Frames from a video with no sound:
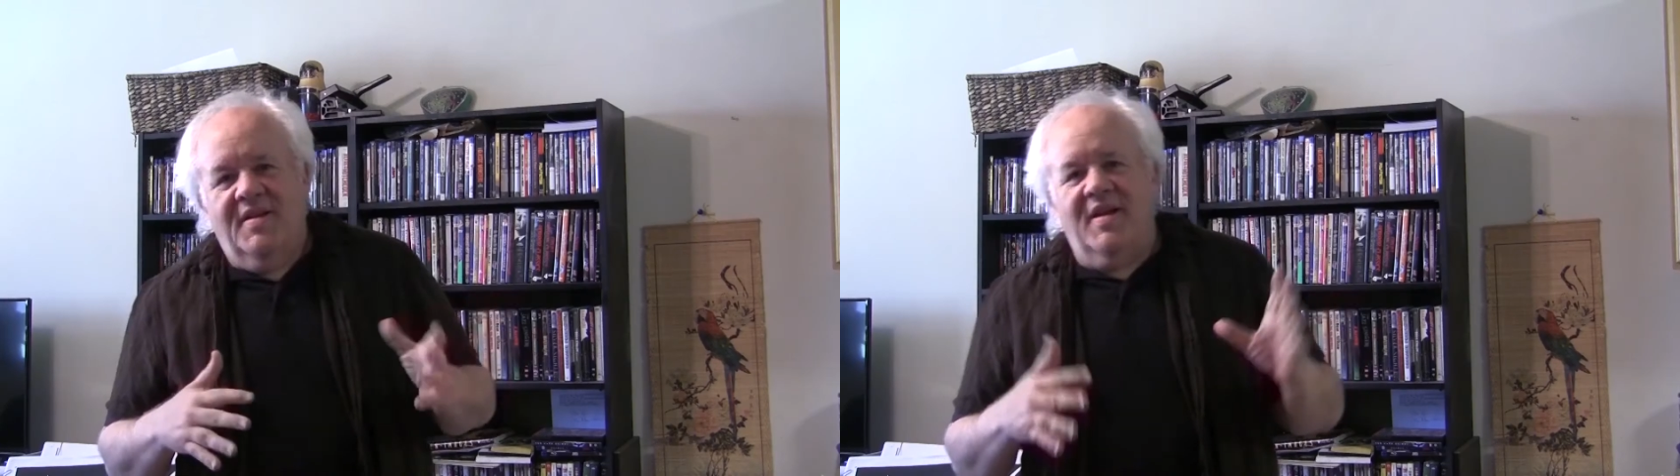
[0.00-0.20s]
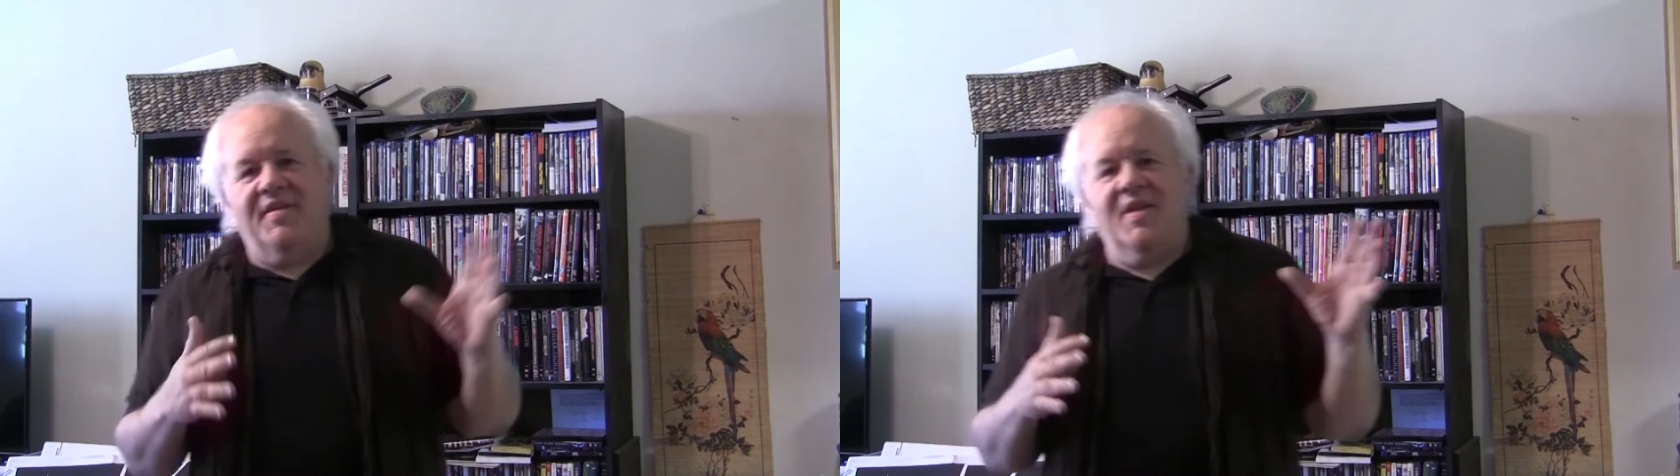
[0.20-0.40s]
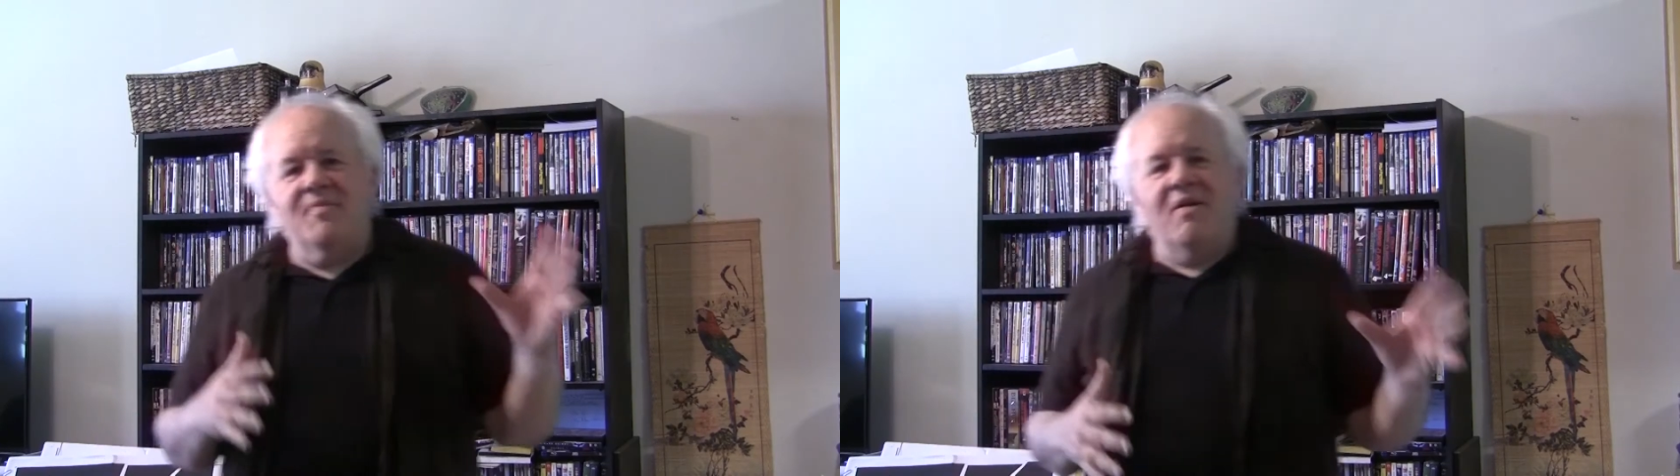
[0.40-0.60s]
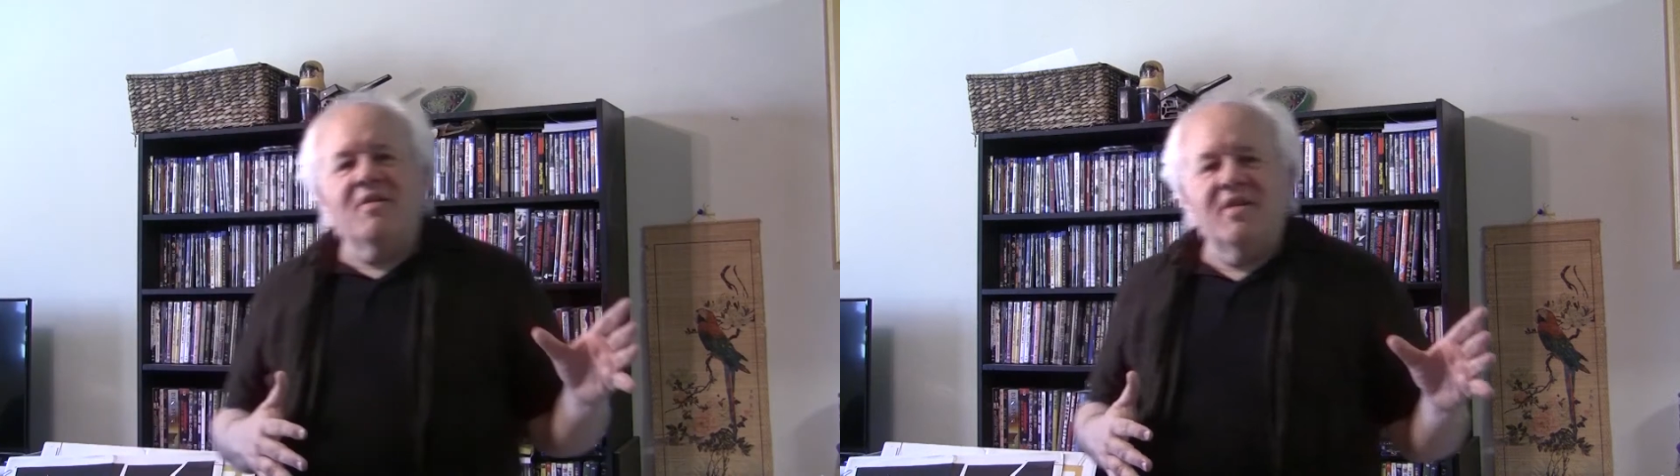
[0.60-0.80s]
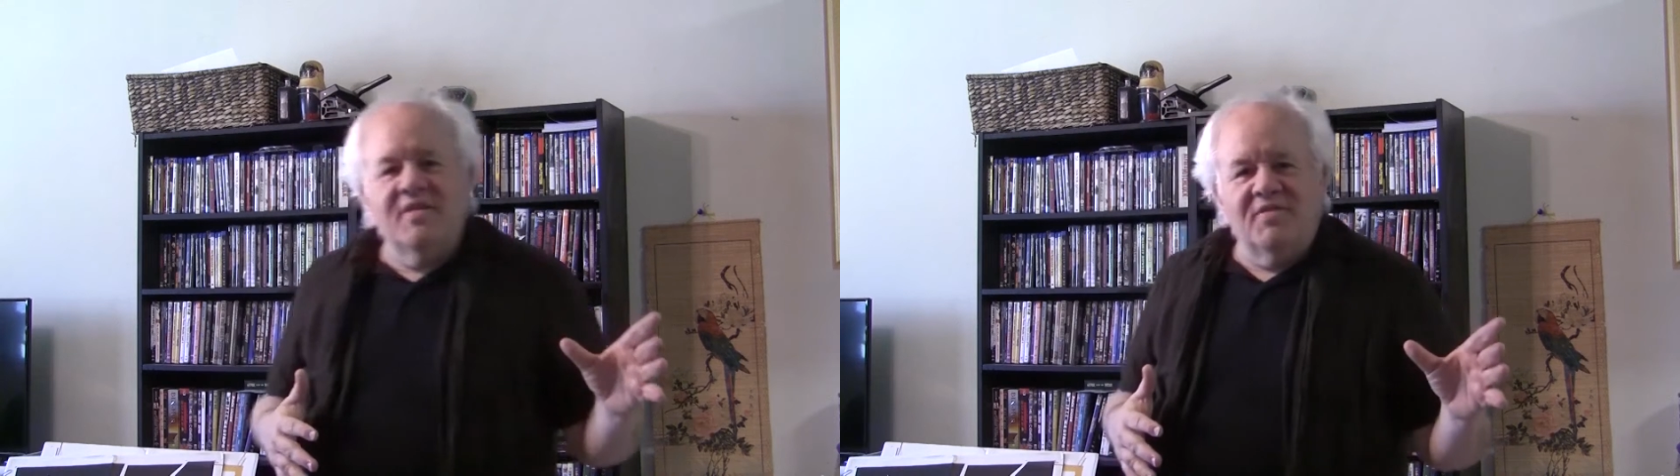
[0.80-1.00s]
Now, the
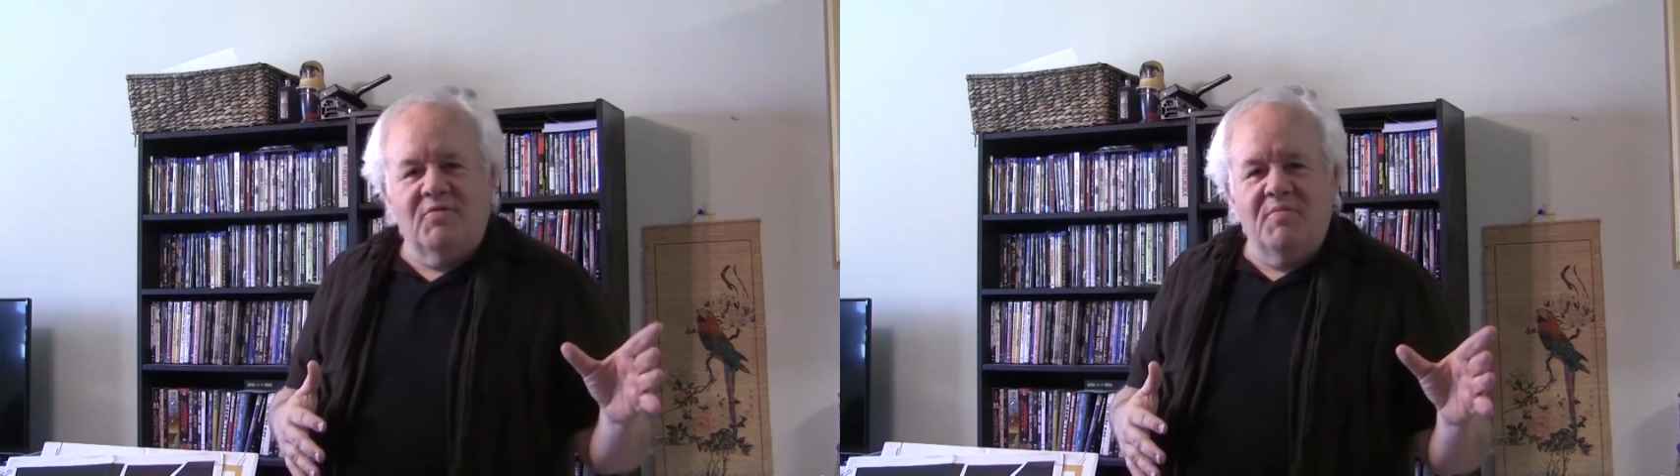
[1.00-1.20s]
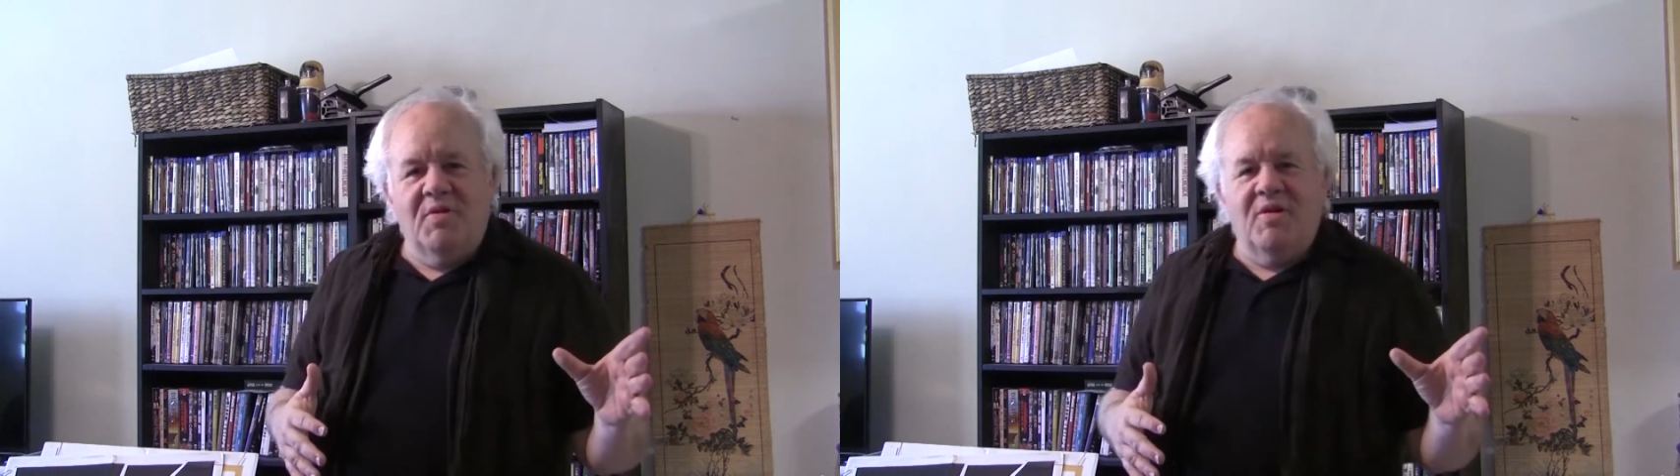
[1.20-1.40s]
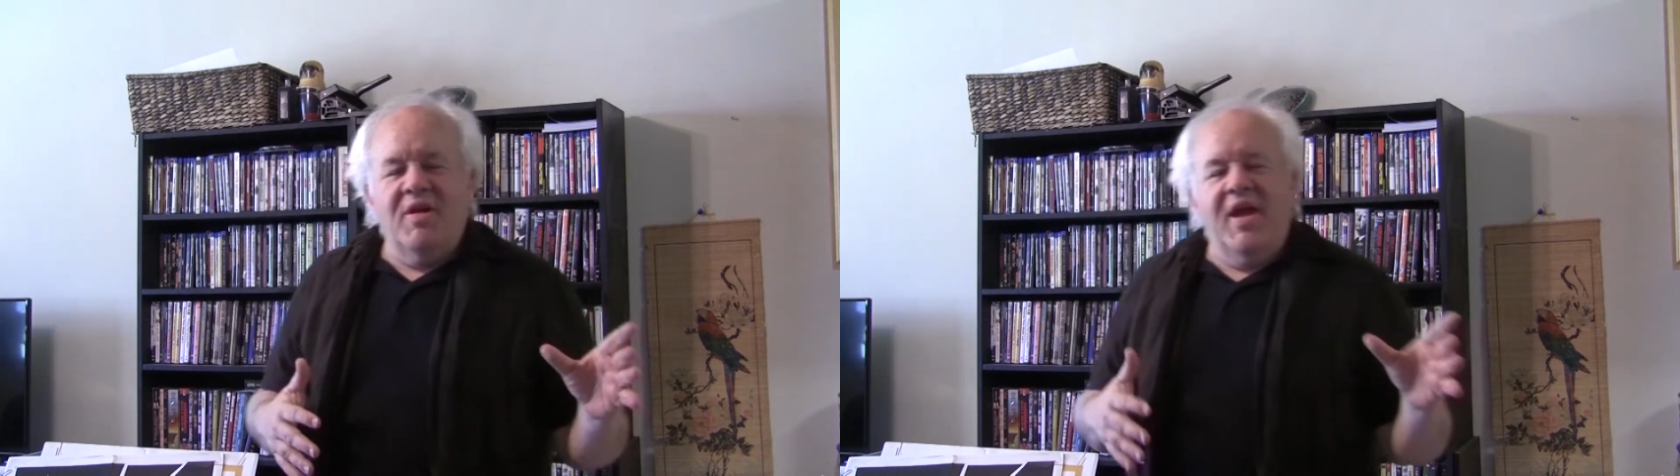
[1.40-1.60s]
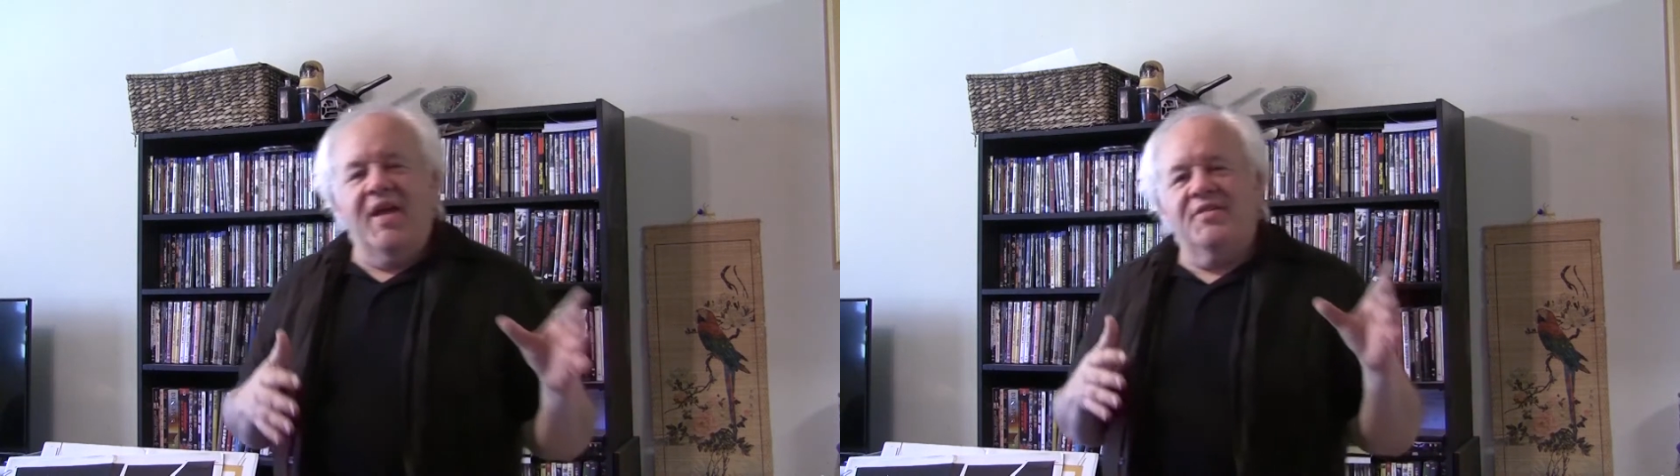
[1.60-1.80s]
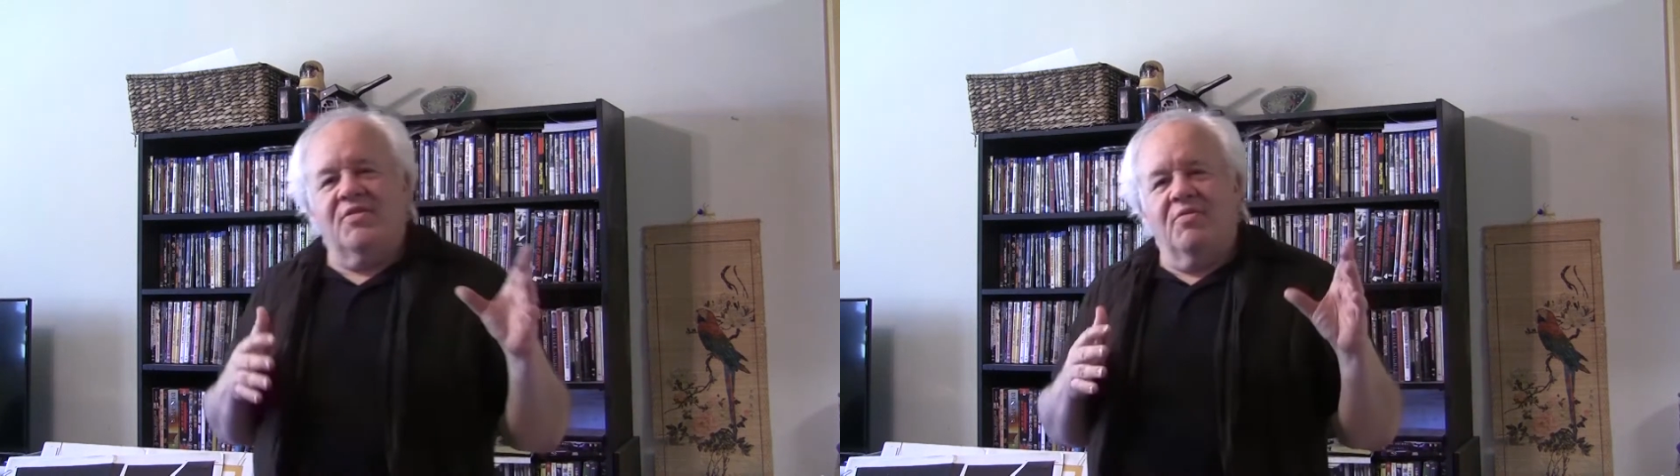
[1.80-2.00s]
American distributor H.